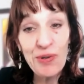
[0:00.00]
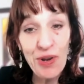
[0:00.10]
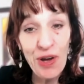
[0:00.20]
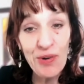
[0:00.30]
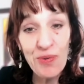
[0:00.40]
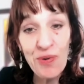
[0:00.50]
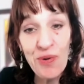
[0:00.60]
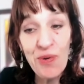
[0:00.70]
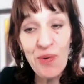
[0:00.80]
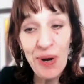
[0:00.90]

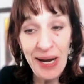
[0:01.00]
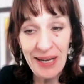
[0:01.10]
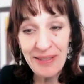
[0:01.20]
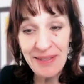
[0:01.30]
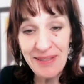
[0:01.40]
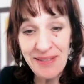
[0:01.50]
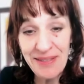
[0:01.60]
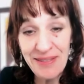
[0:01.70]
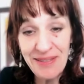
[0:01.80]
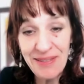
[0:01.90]

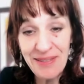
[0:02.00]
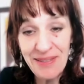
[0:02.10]
non-whites.